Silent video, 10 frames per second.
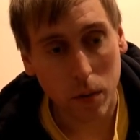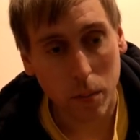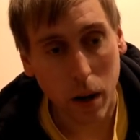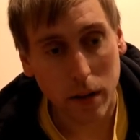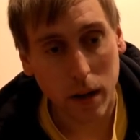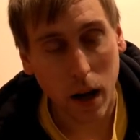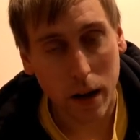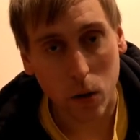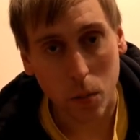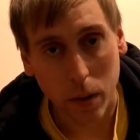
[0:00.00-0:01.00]
my
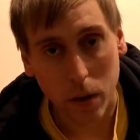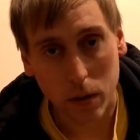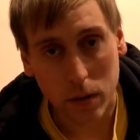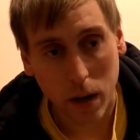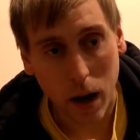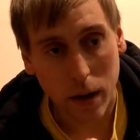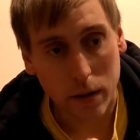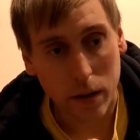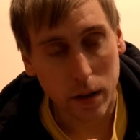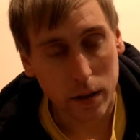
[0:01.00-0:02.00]
title belt, I
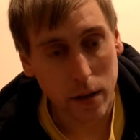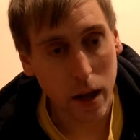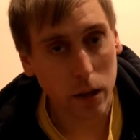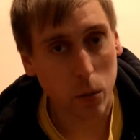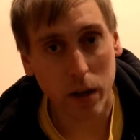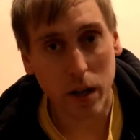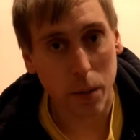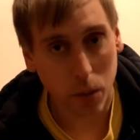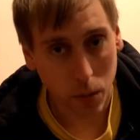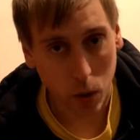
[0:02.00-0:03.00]
did exactly what any
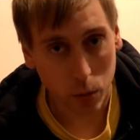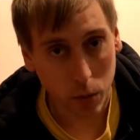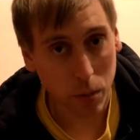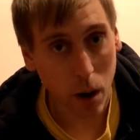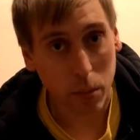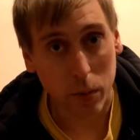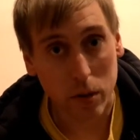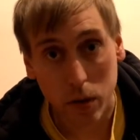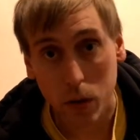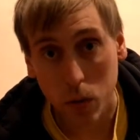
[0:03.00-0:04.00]
promoter would probably
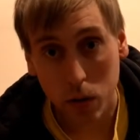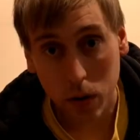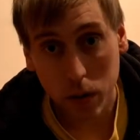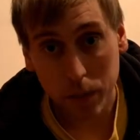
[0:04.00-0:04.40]
do.